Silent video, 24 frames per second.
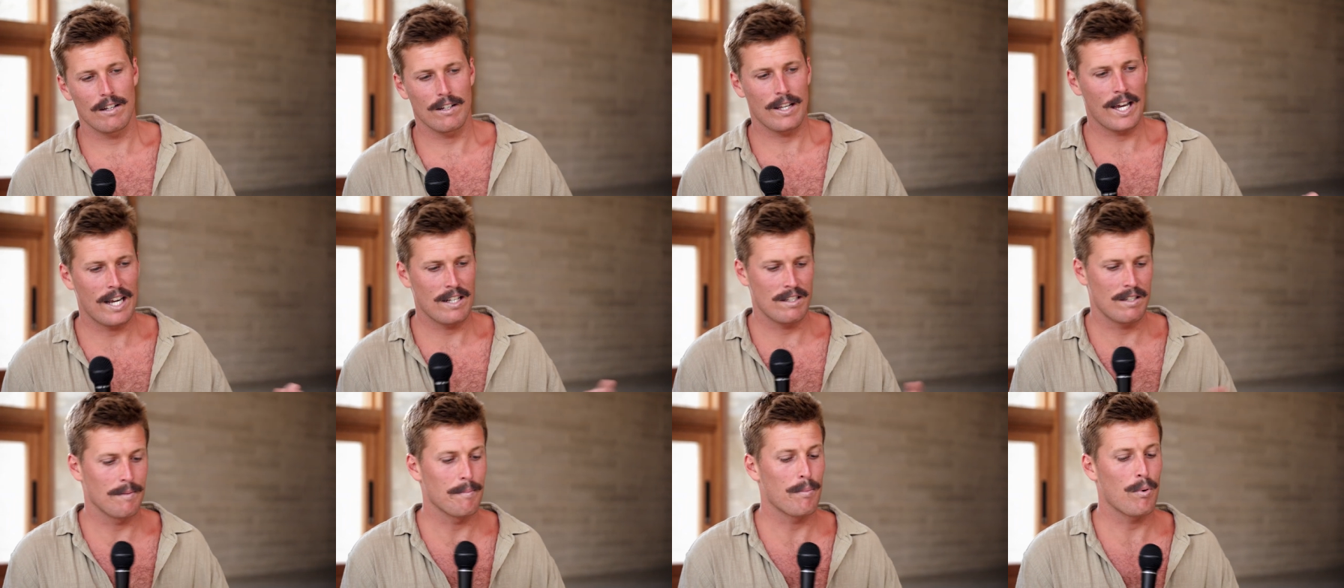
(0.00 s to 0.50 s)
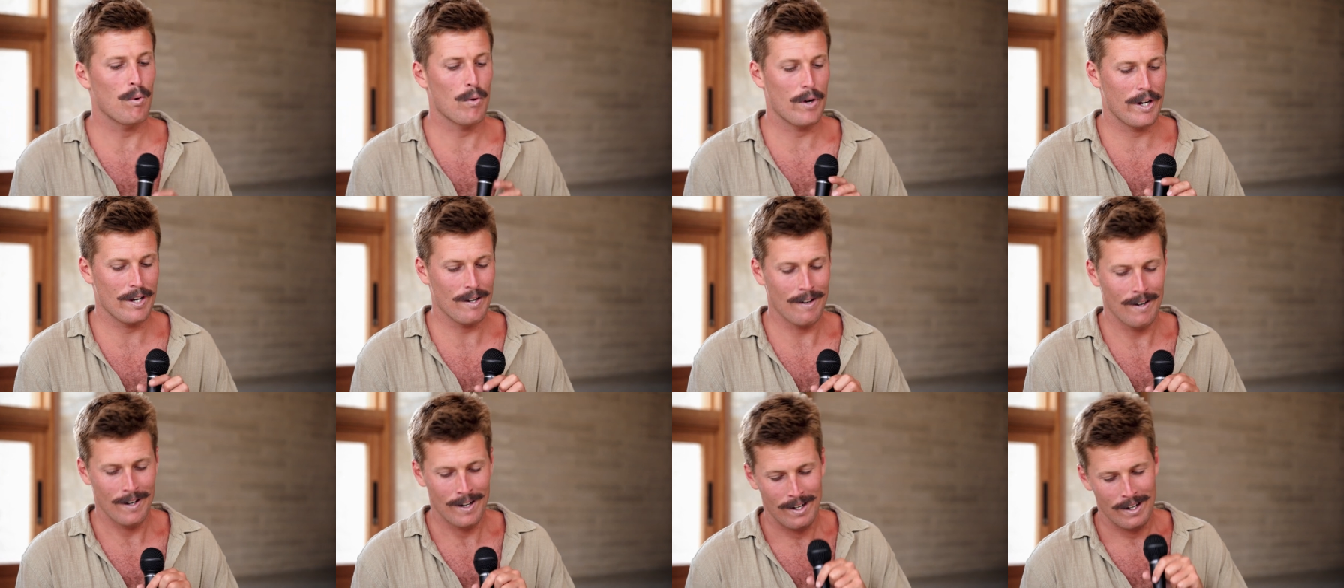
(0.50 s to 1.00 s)
Case in
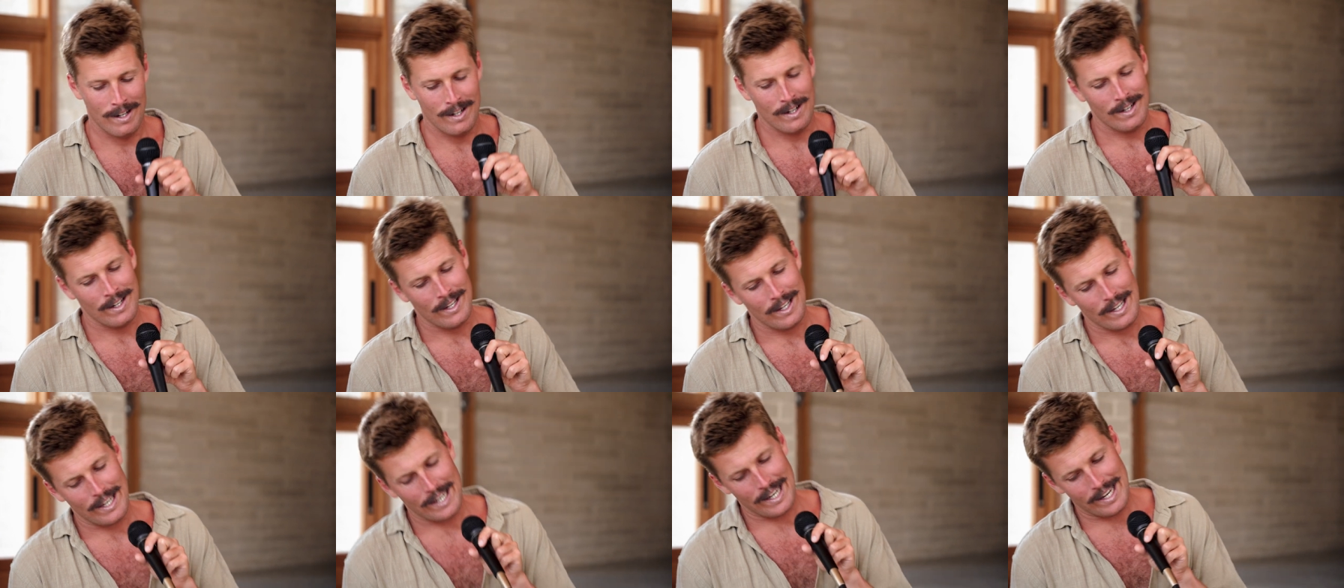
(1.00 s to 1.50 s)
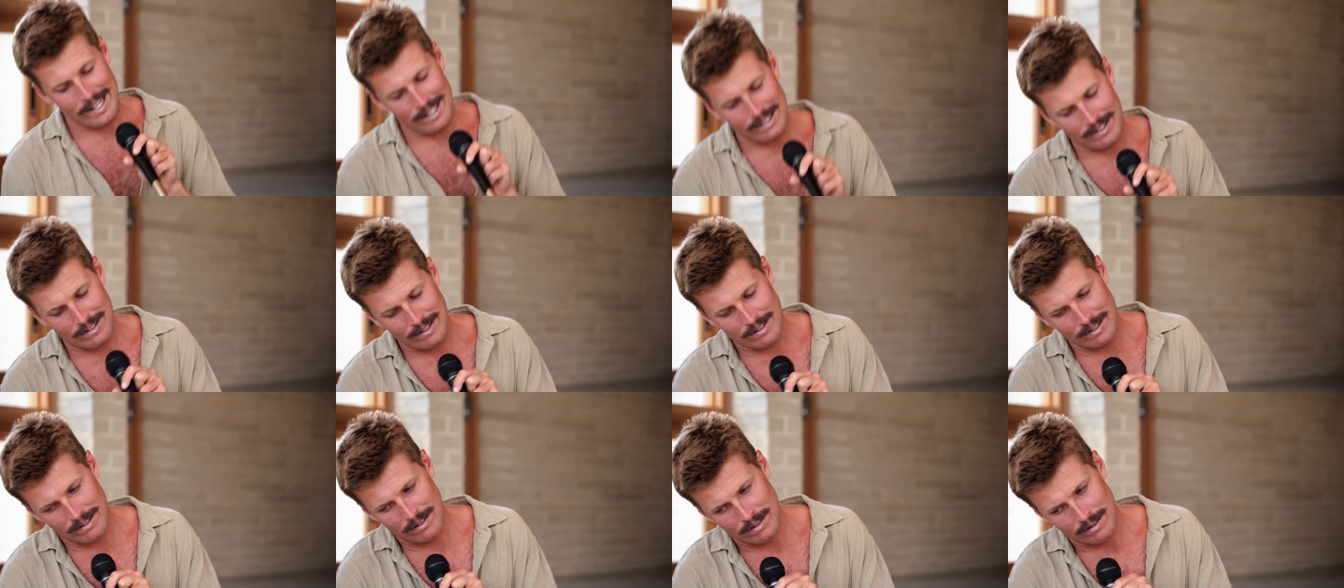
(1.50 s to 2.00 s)
point,
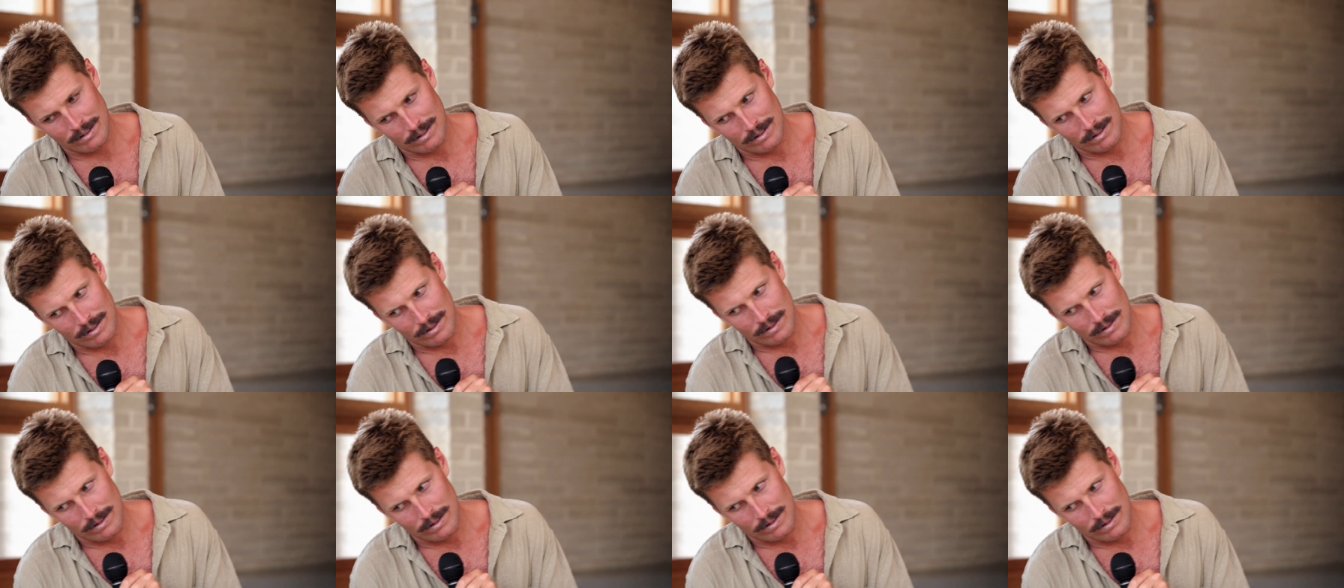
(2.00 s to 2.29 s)
it's